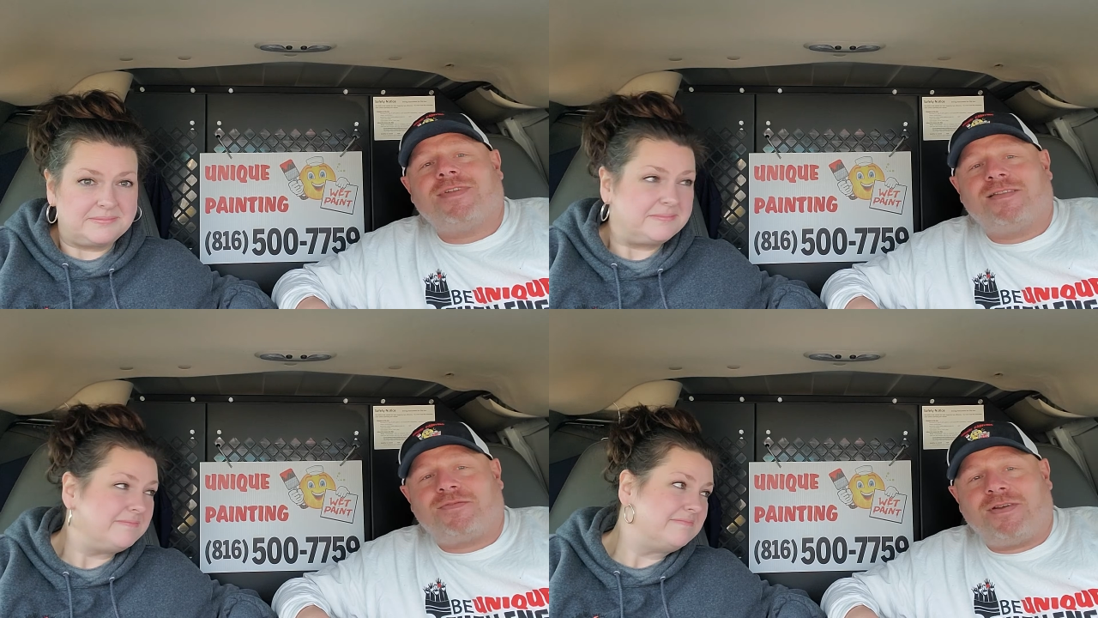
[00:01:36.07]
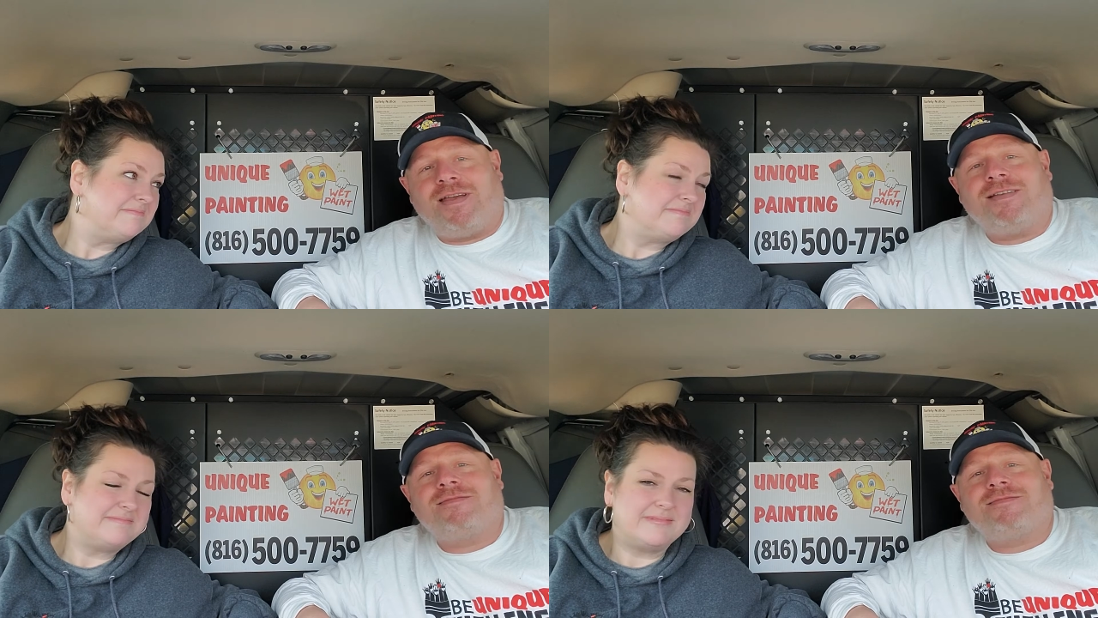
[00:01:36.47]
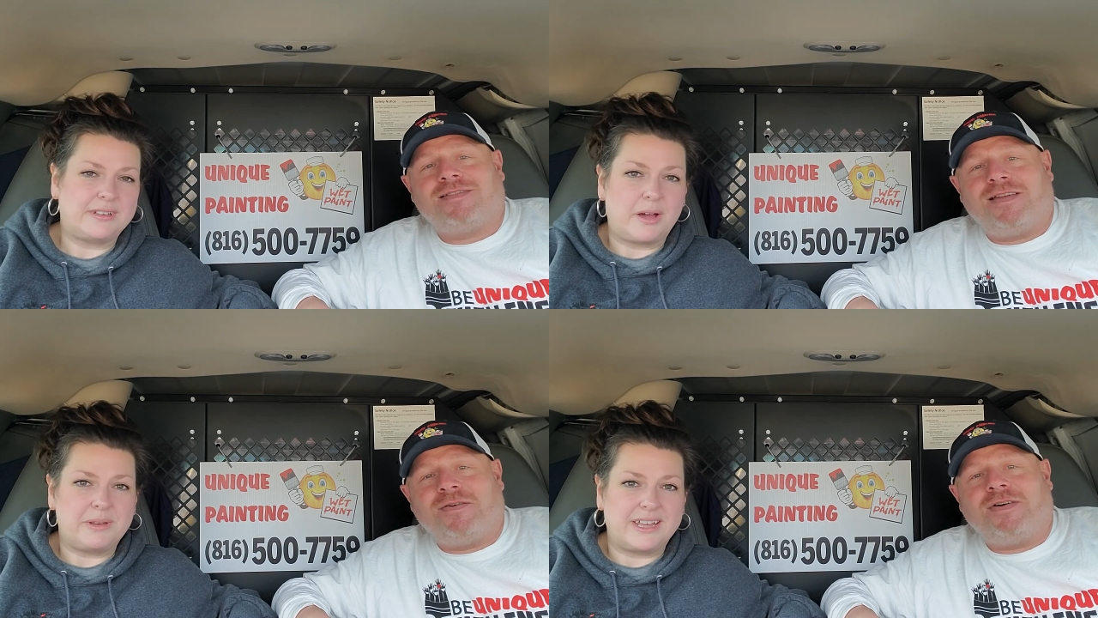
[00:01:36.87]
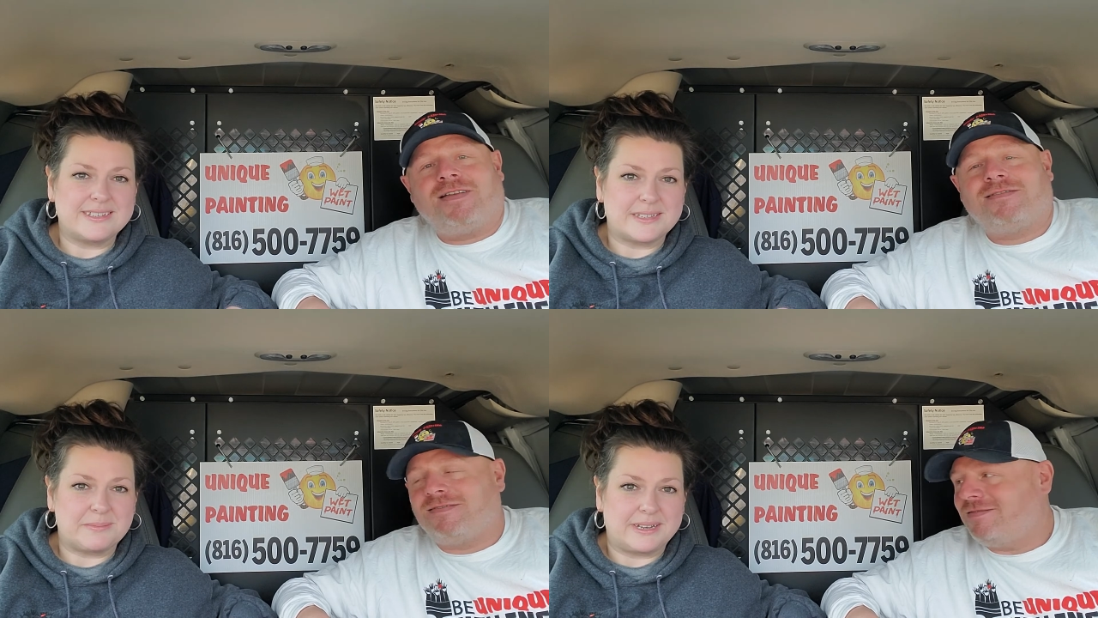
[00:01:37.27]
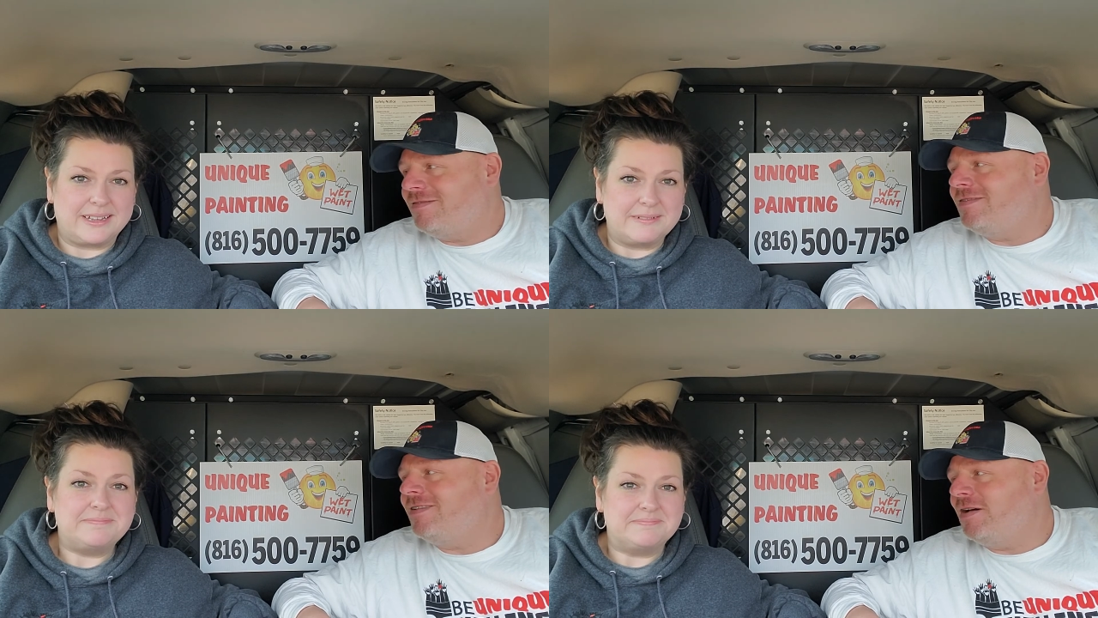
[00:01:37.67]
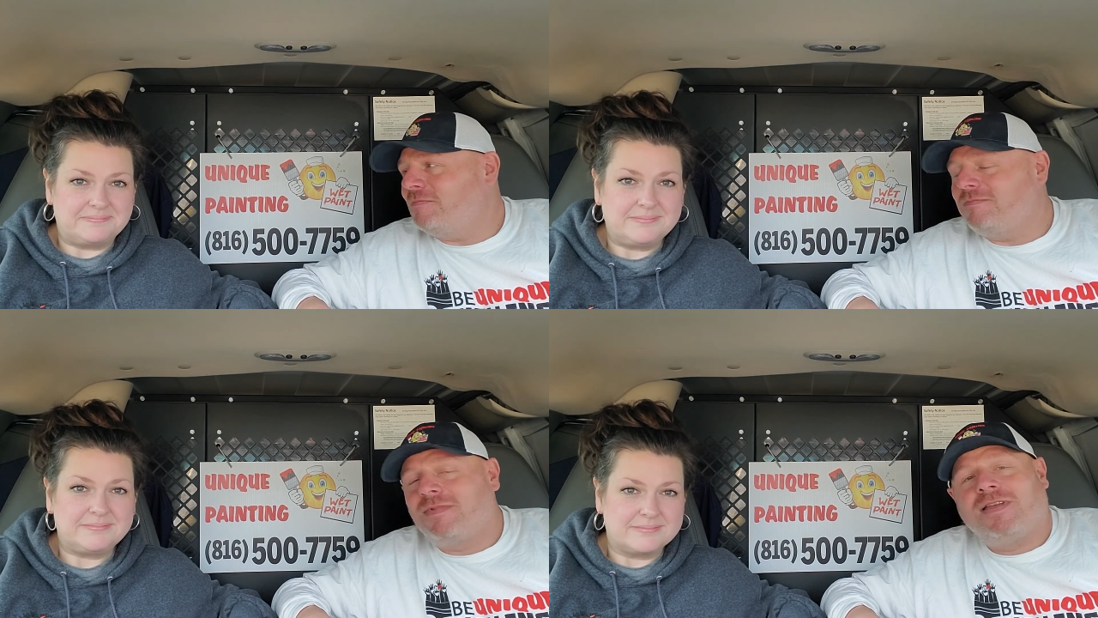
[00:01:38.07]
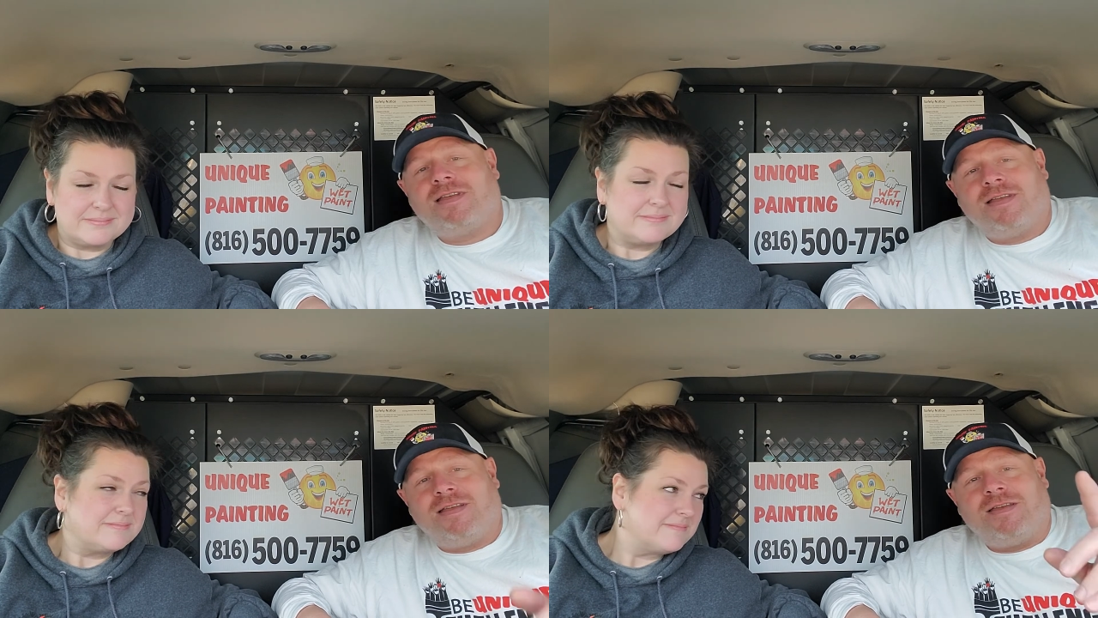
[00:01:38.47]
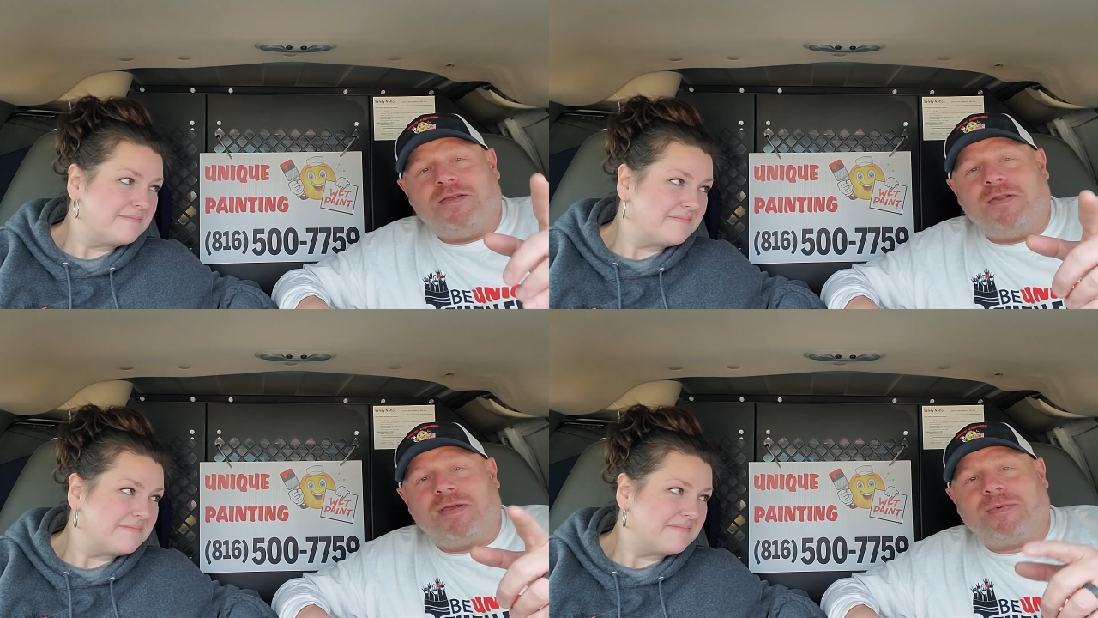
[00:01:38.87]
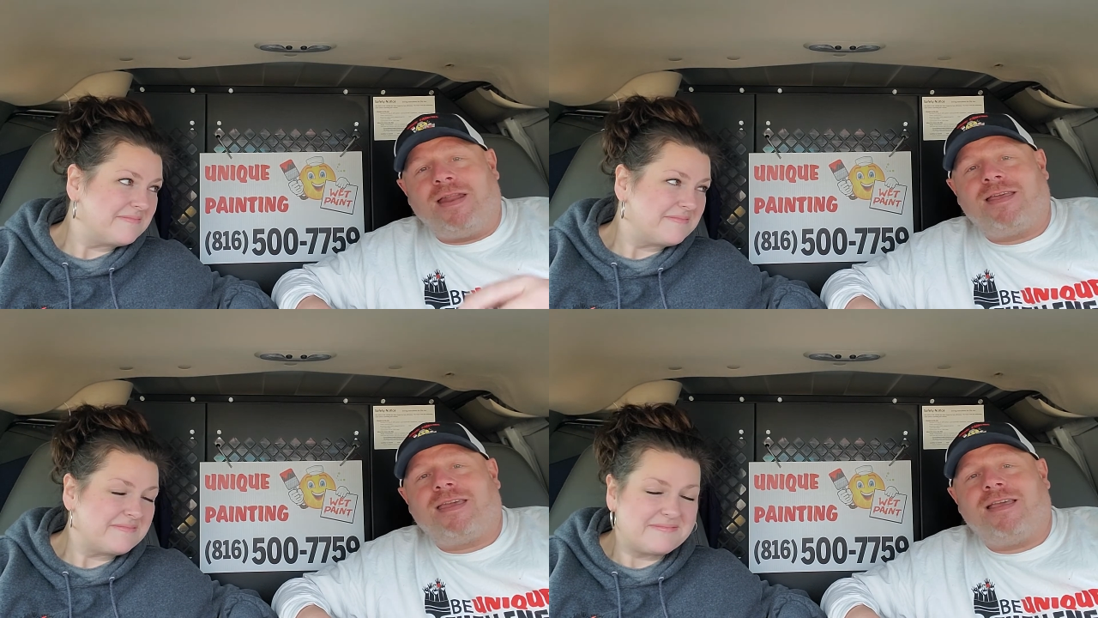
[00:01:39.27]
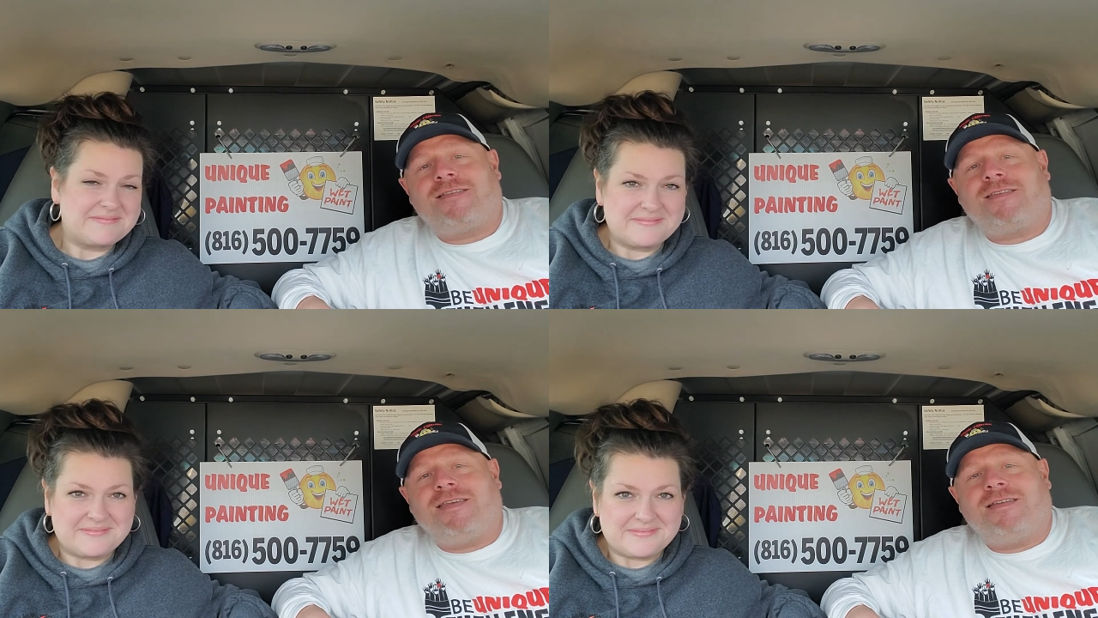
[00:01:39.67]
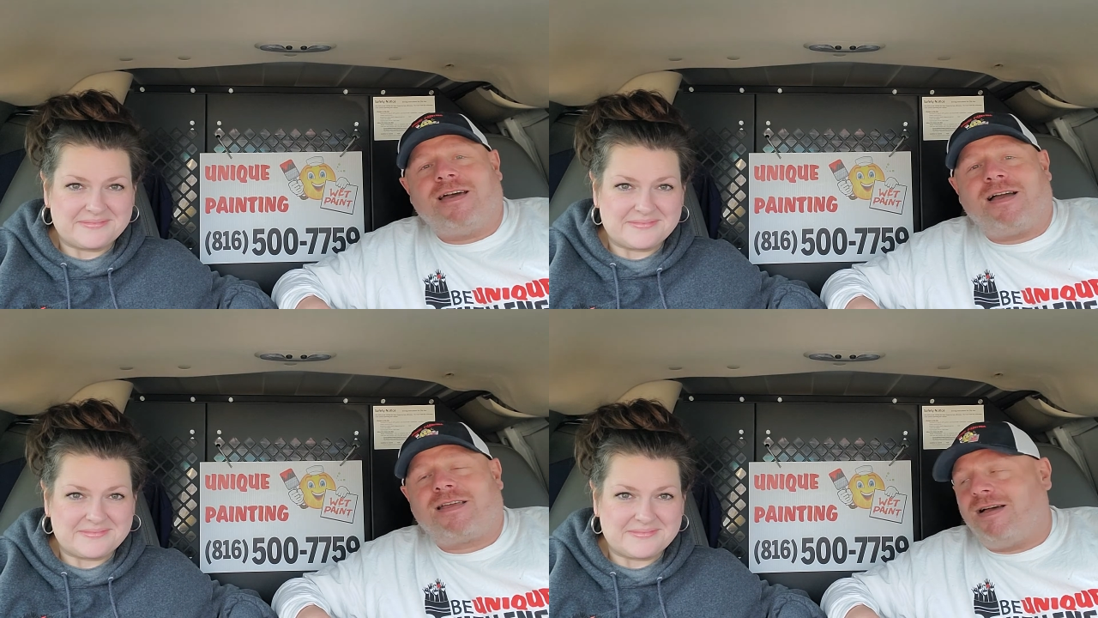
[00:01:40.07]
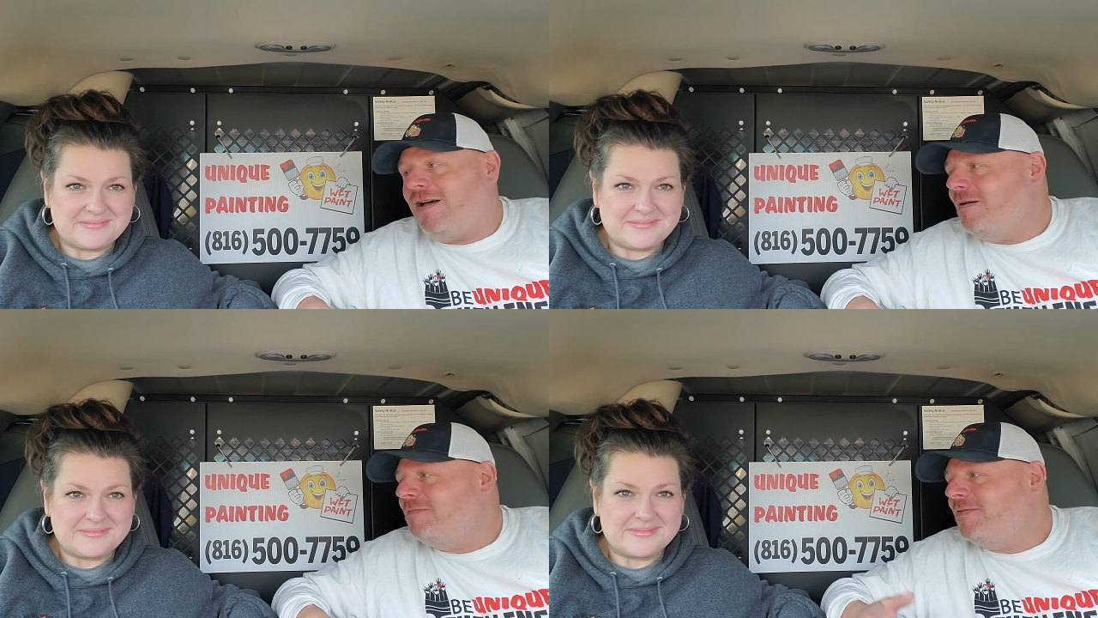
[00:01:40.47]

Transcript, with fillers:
Speaker 1: That's right. Nominate anyway, somebody. Yep. UniquePaintingKC.com